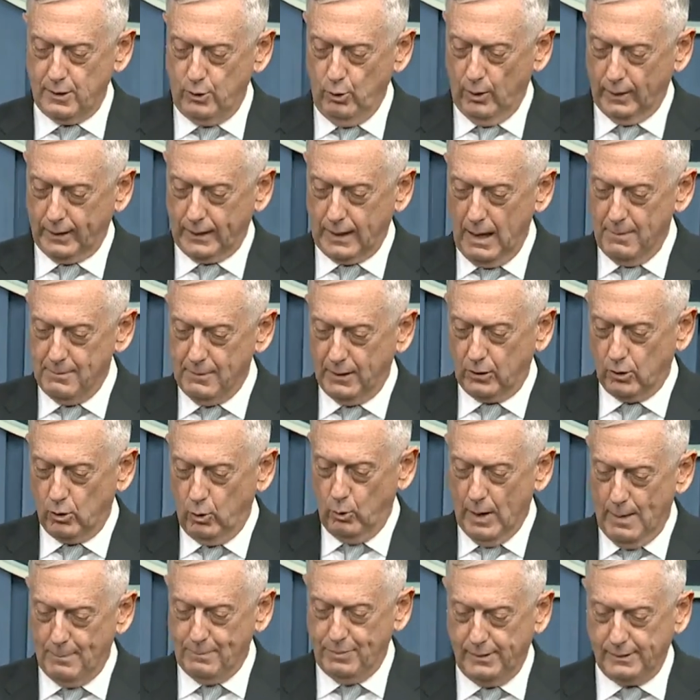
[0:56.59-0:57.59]
to a chemical
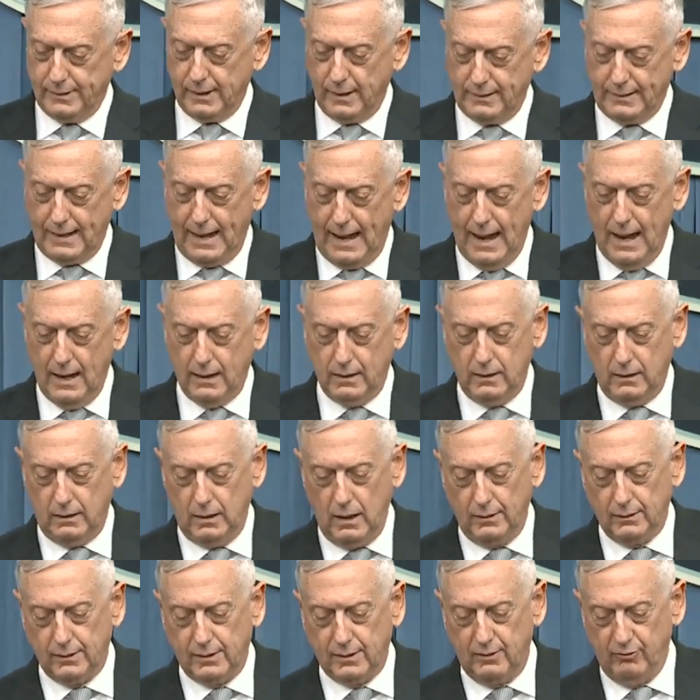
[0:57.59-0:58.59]
weapons attack
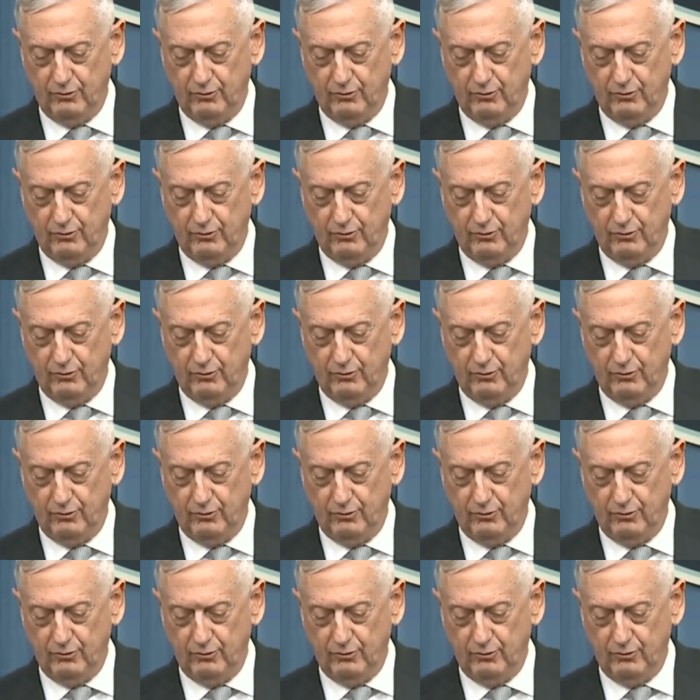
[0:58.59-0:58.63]
against